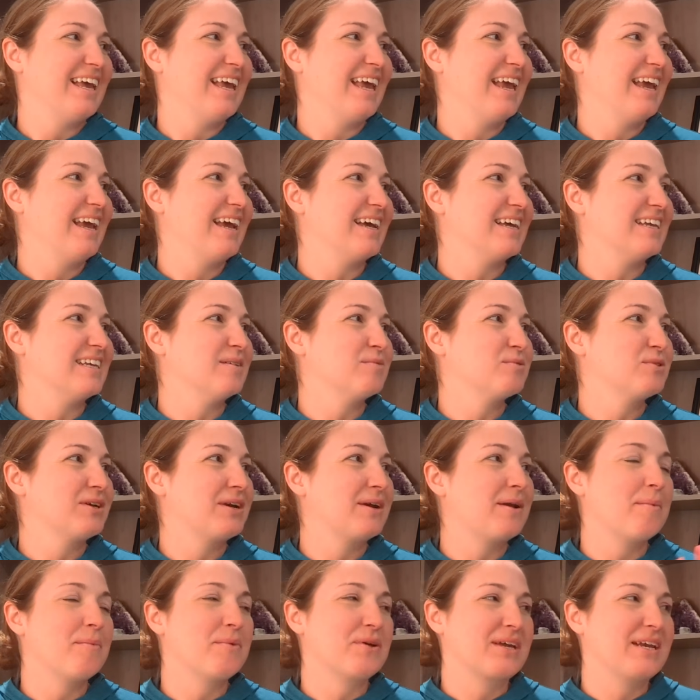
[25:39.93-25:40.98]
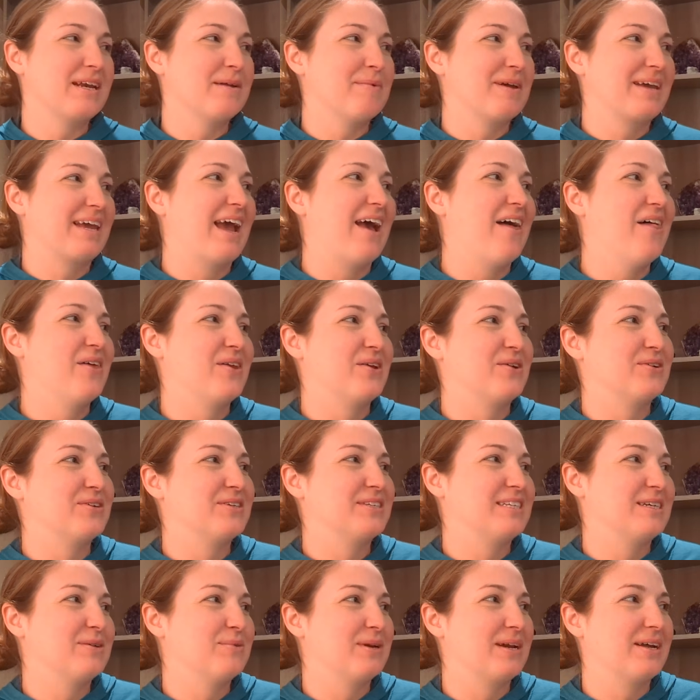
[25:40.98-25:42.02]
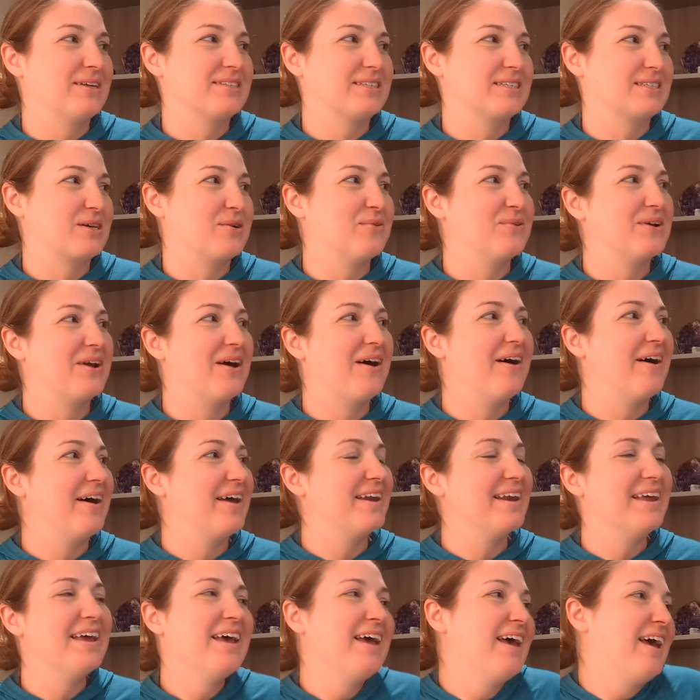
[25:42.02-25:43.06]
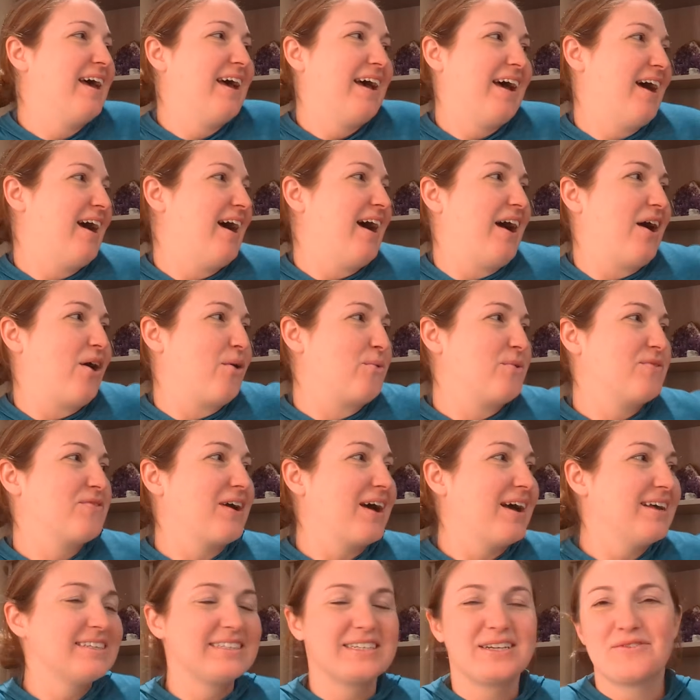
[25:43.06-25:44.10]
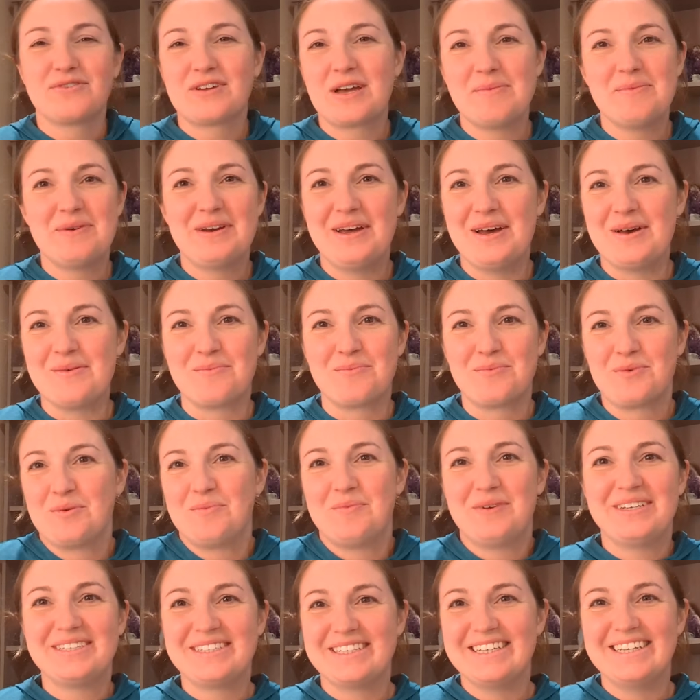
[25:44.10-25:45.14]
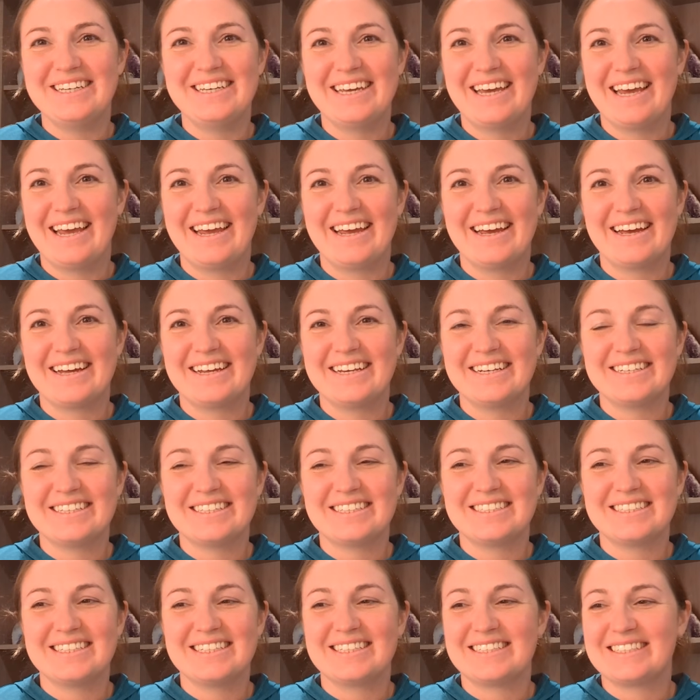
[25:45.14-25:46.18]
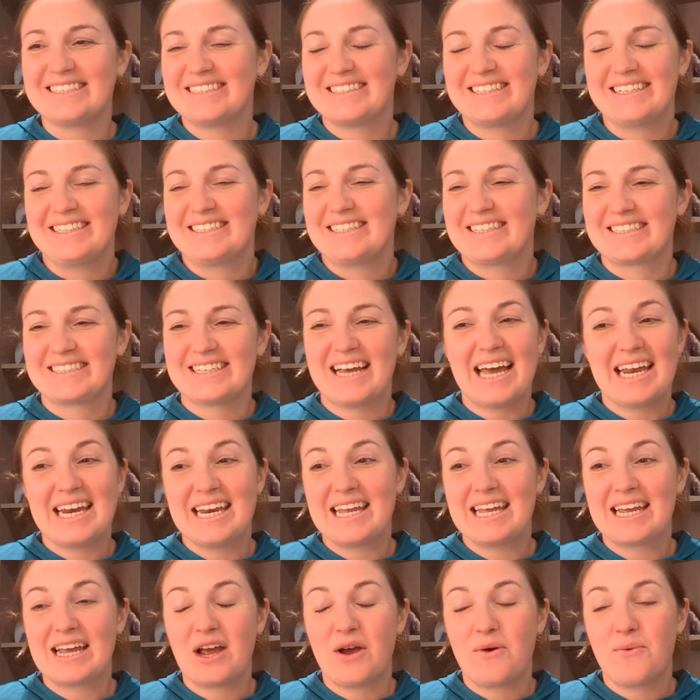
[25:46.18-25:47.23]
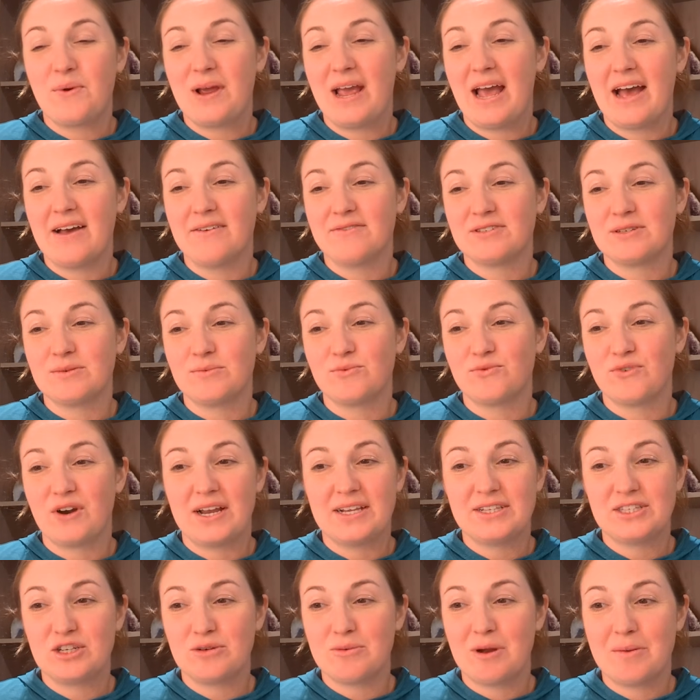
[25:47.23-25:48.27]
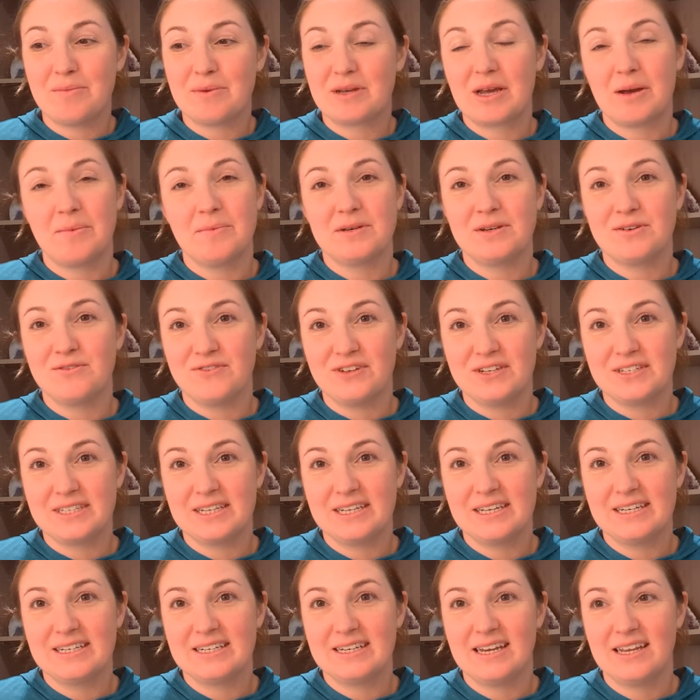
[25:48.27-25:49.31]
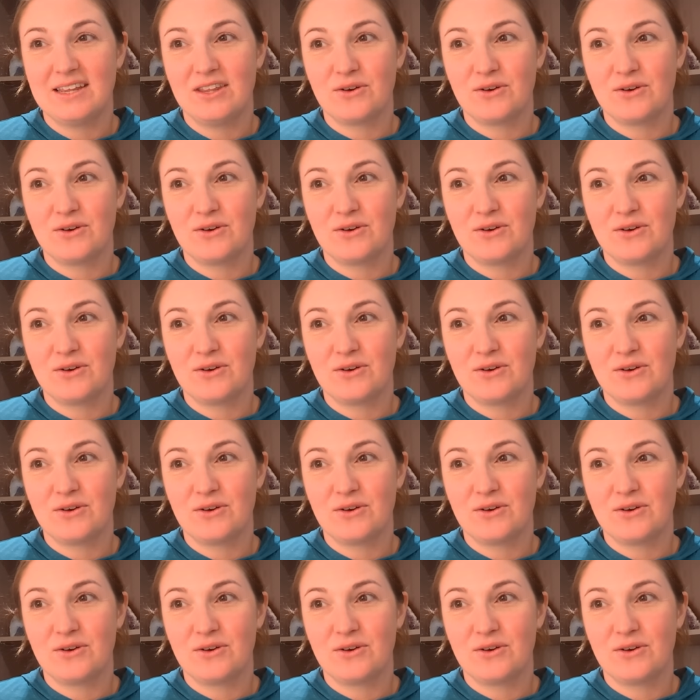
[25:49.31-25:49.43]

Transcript: And I'm looking at my calendar to see what else is going on. We've got stuff coming up. We're busy and it's exciting. We have some friends who might be coming to visit.